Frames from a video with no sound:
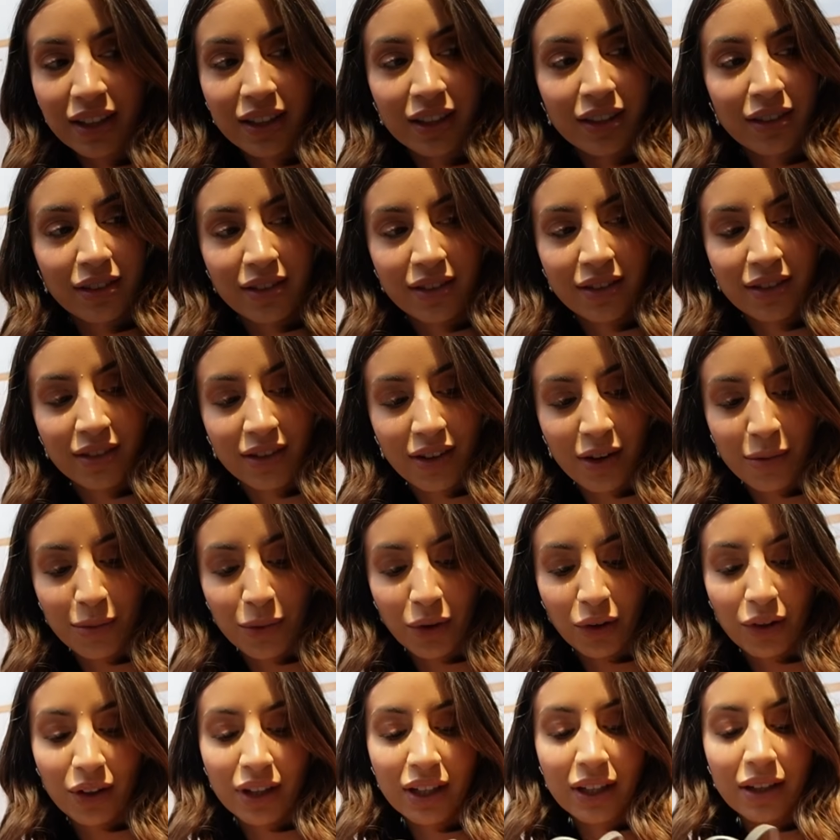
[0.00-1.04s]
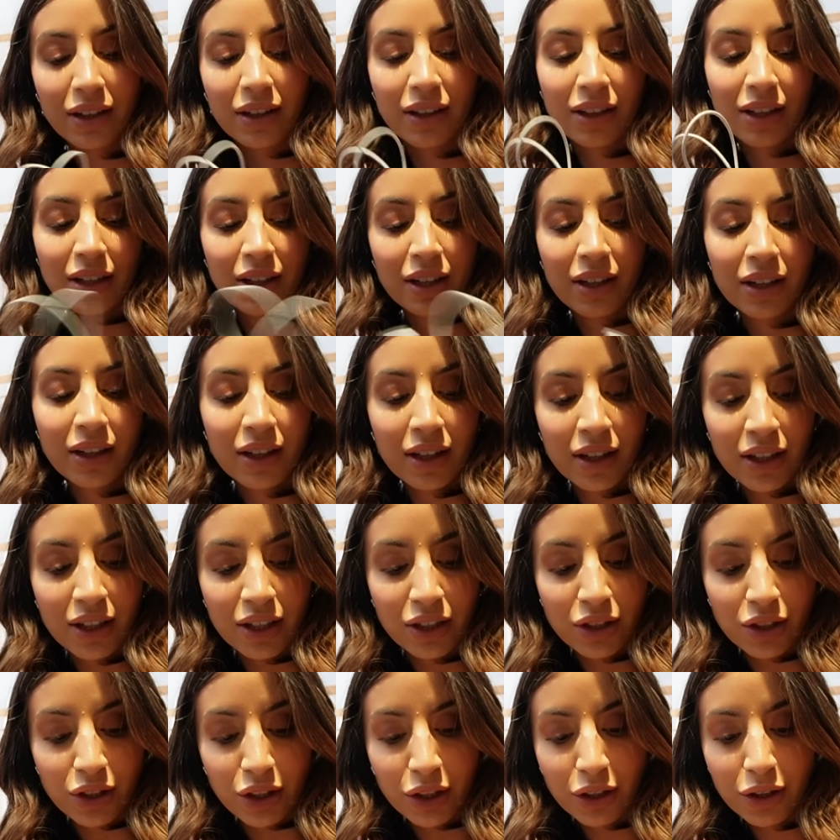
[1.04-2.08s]
and I'm not gonna,
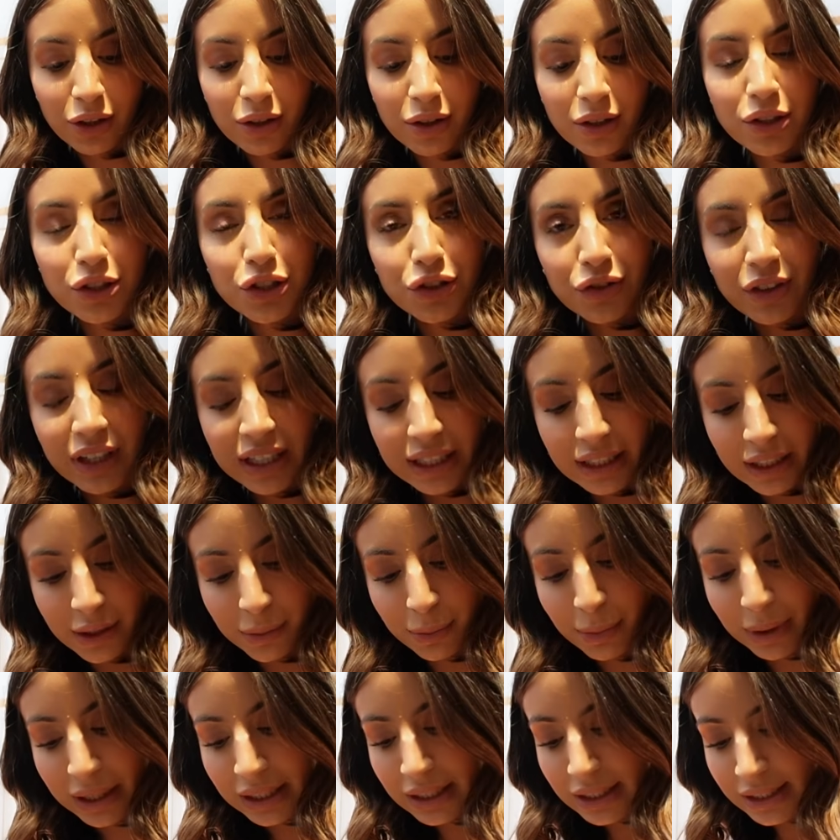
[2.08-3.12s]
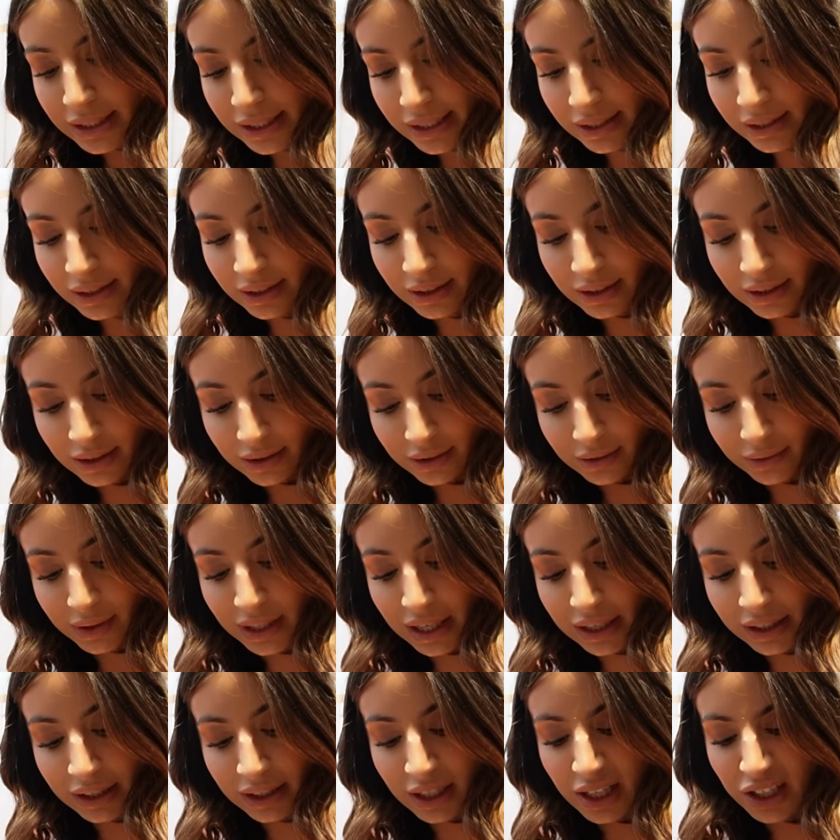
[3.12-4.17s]
you know, drink, but we
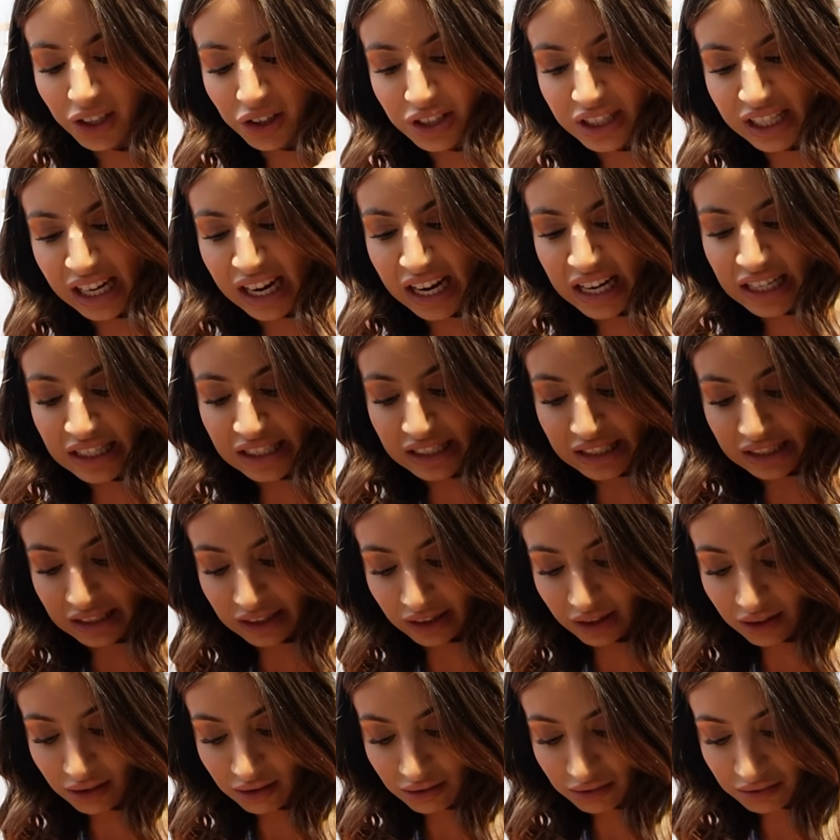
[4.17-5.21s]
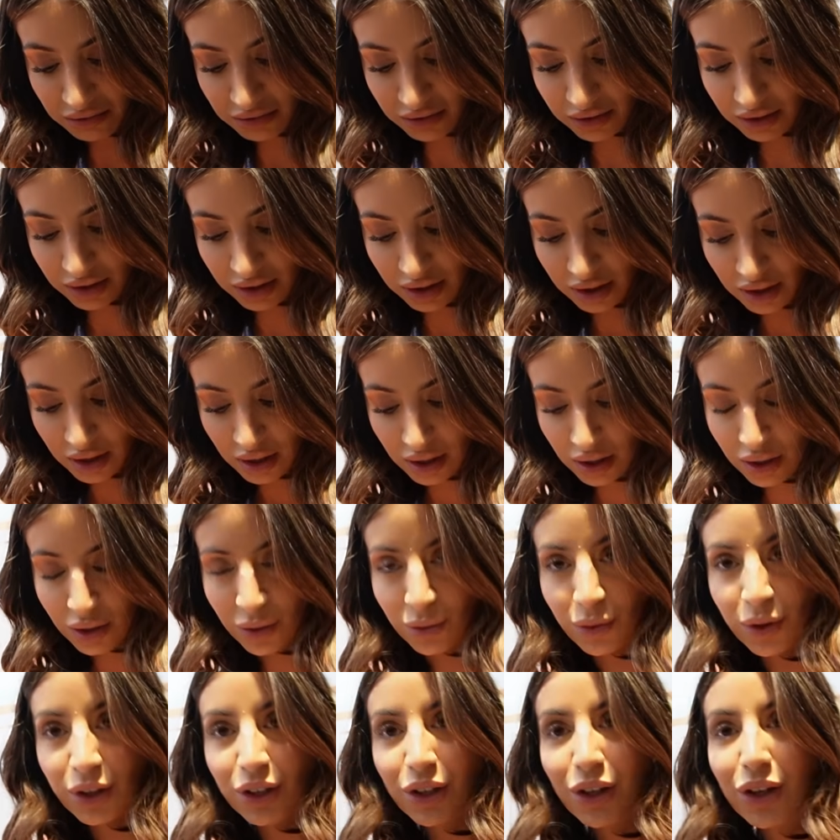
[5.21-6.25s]
are gonna go dance and
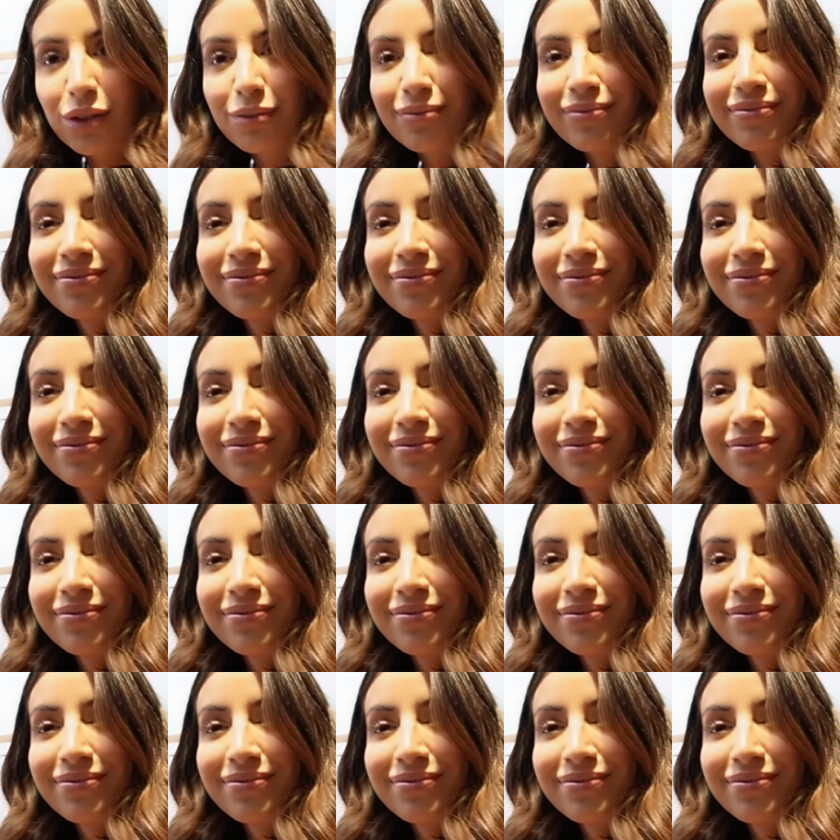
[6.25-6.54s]
whatnot.